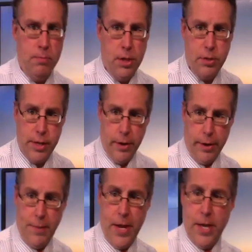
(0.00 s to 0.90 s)
much of the
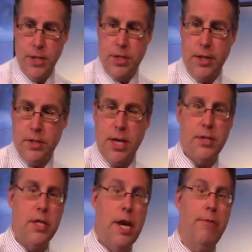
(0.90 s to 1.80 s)
area. Sunset
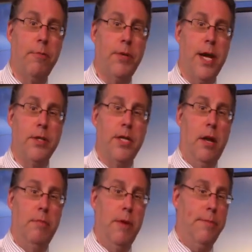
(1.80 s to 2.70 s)
tonight from
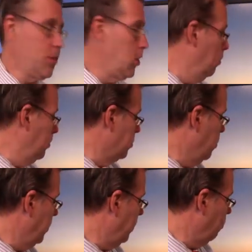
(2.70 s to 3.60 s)
downtown Memphis, almost
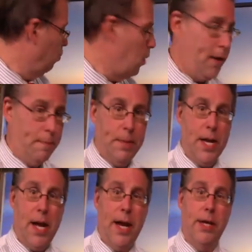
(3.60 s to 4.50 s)
going right
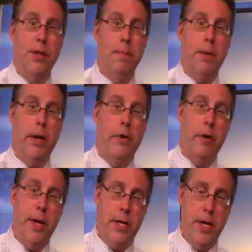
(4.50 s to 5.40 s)
behind the
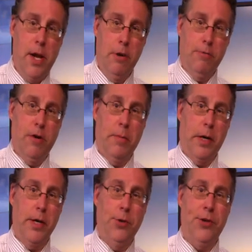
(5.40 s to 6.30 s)
pyramid from
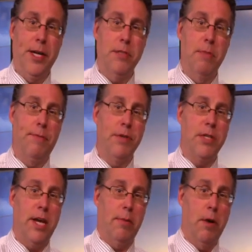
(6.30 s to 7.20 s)
our Hilton East Memphis
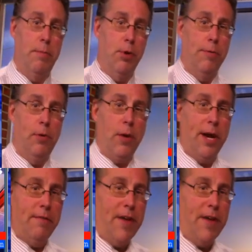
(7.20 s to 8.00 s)
camera. Beautiful kind of